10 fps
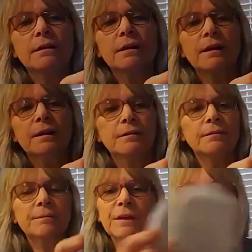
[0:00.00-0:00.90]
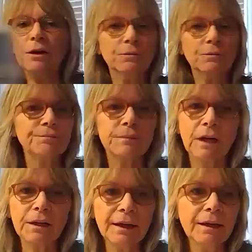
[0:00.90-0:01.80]
And,
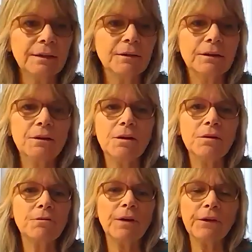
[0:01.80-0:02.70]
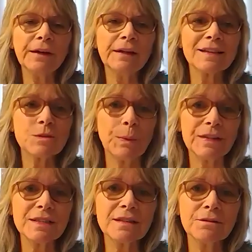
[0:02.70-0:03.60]
again, very
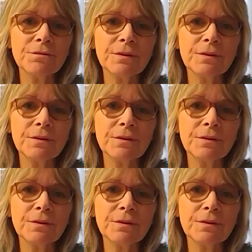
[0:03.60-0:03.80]
inexpensive.